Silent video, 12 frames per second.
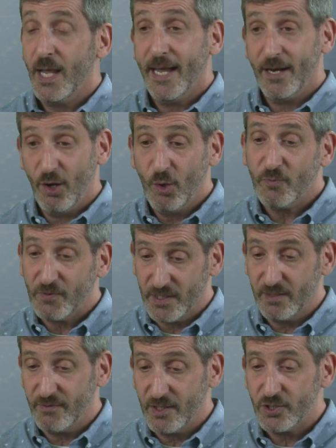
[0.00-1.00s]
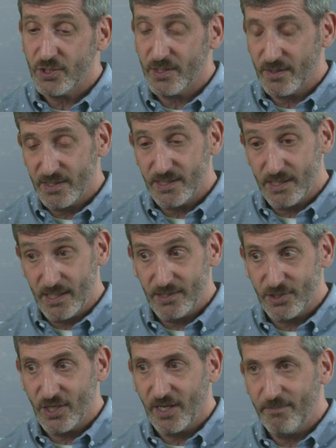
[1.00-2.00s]
and hopefully eventually, this is
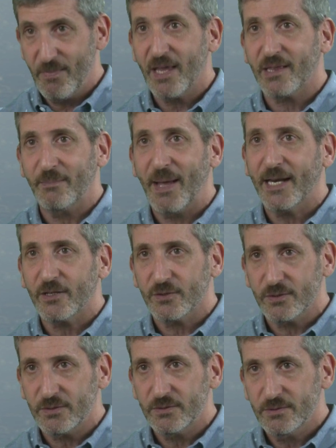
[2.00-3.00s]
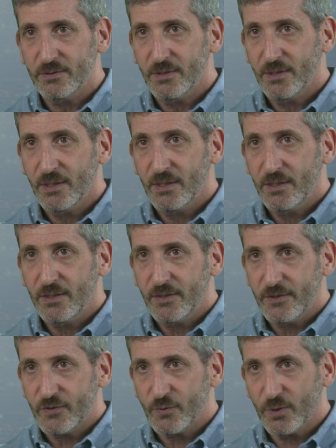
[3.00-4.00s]
his job, mathematical
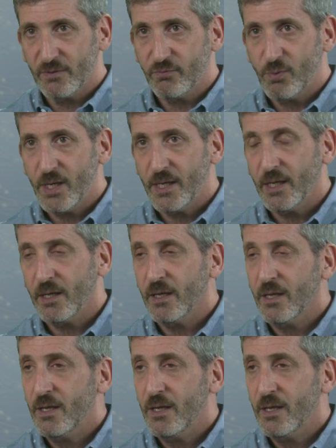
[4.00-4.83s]
sort of way.